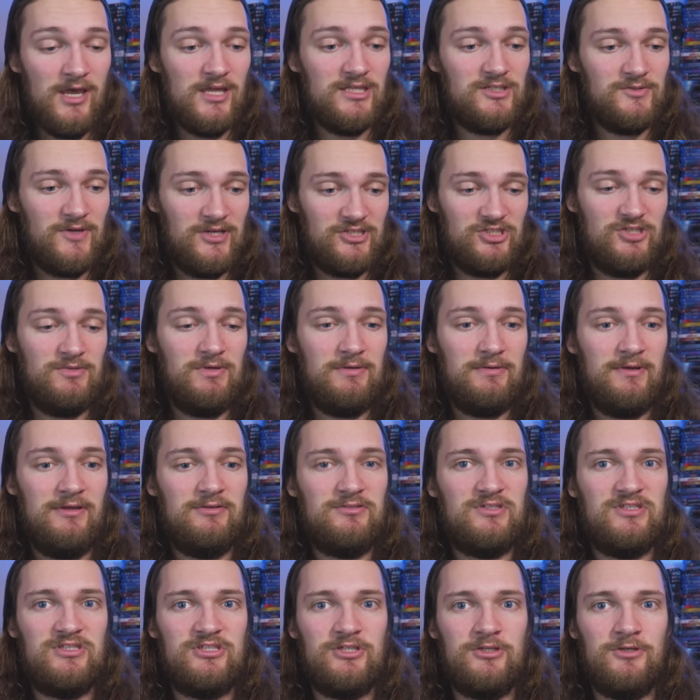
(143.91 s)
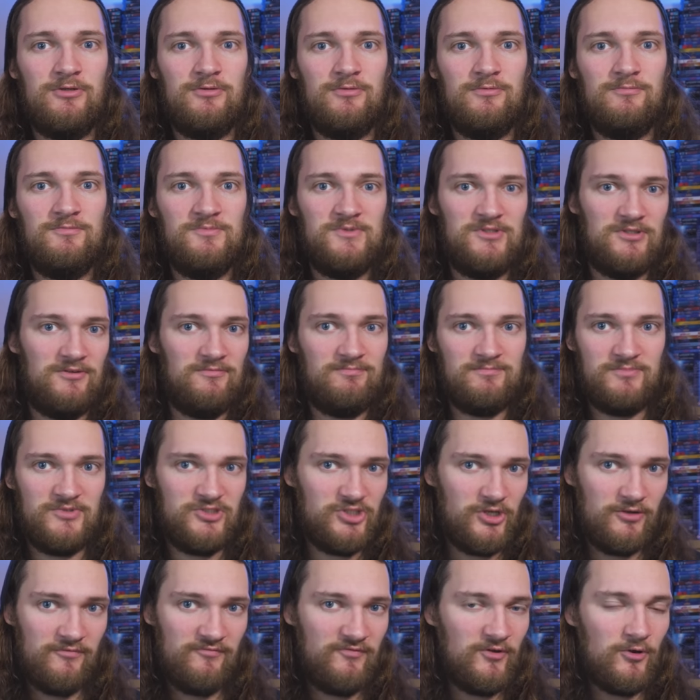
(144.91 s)
to actually be able to do sort of
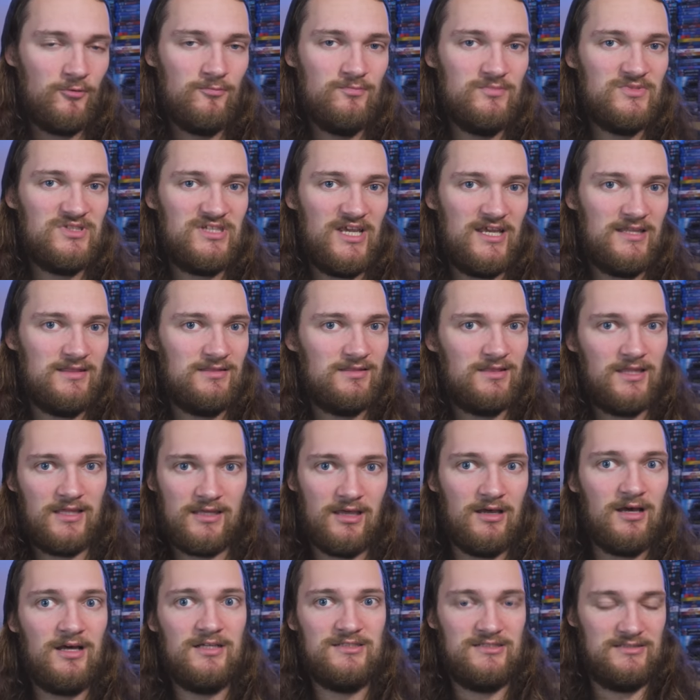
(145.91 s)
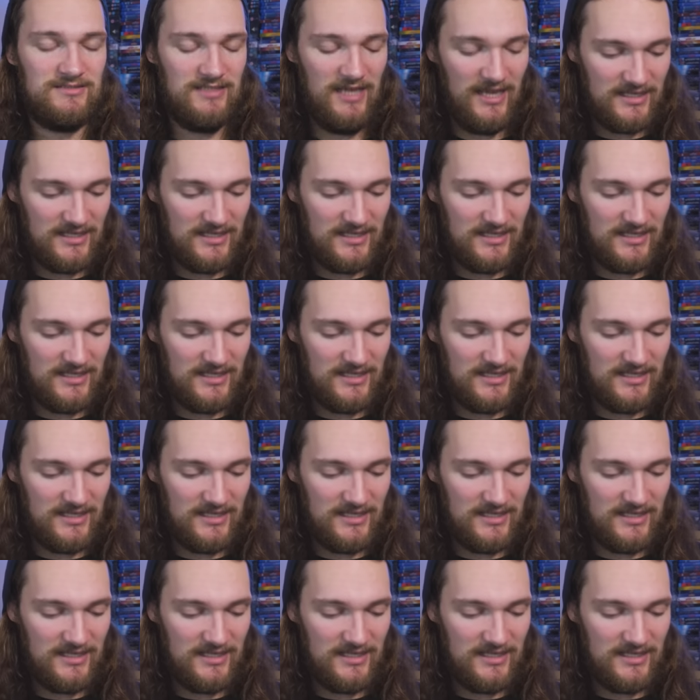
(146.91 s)
show films in the garden